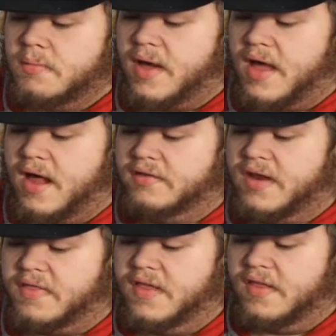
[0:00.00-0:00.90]
But honestly,
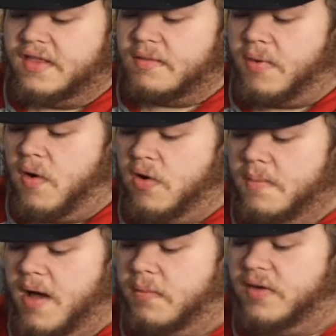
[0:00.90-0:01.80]
I think like the
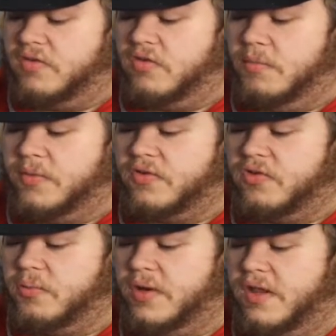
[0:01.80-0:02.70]
Pokemon would be super
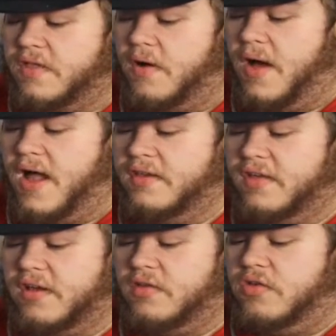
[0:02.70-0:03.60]
sweet, though.
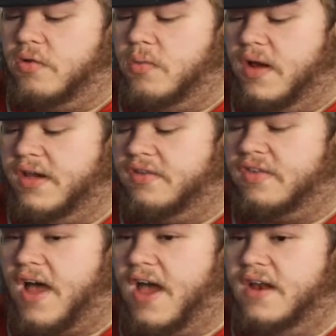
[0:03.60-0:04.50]
Honestly, like 2 on each
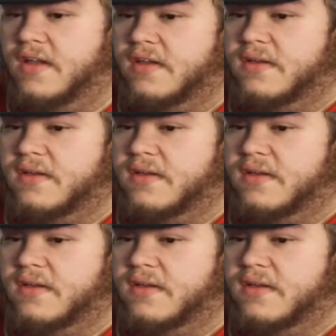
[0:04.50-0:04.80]
side.